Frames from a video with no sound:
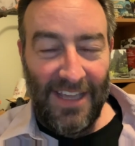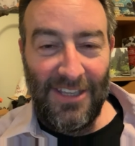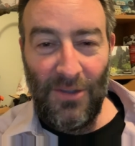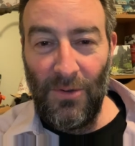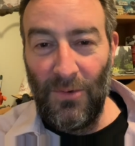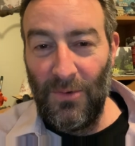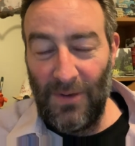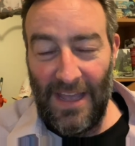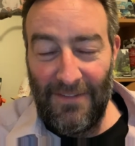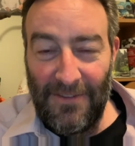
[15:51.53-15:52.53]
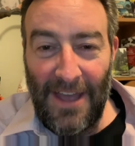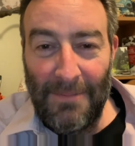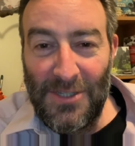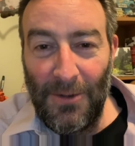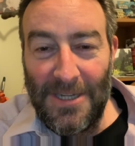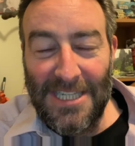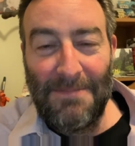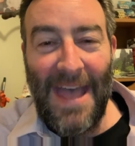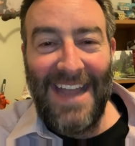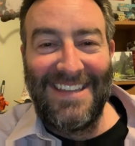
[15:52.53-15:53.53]
you have come to
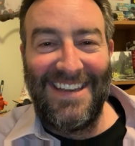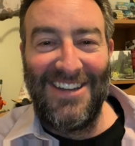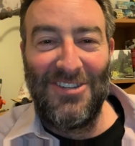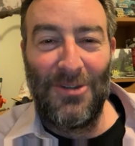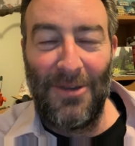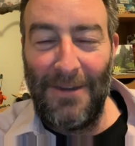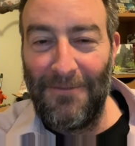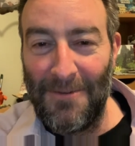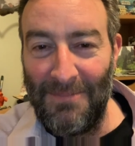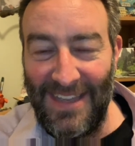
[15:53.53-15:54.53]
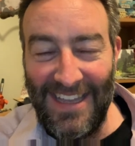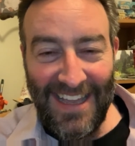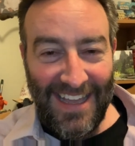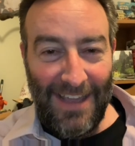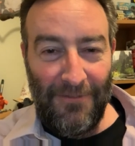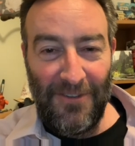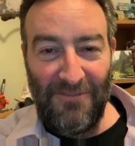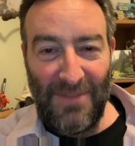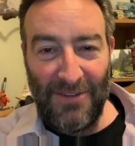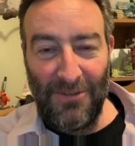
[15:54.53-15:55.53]
expect and enjoy from me if
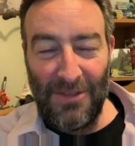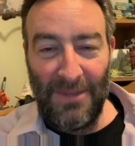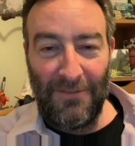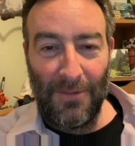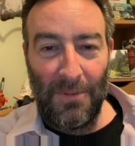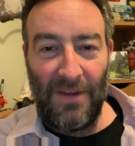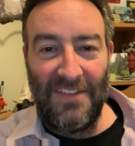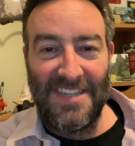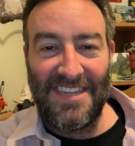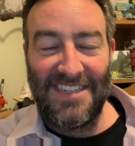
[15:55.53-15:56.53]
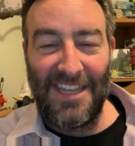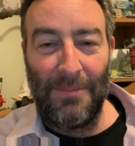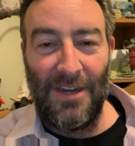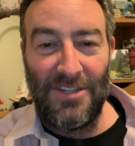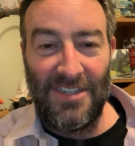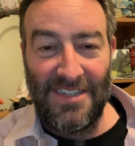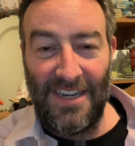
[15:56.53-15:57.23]
you've been with me for previous celebrations.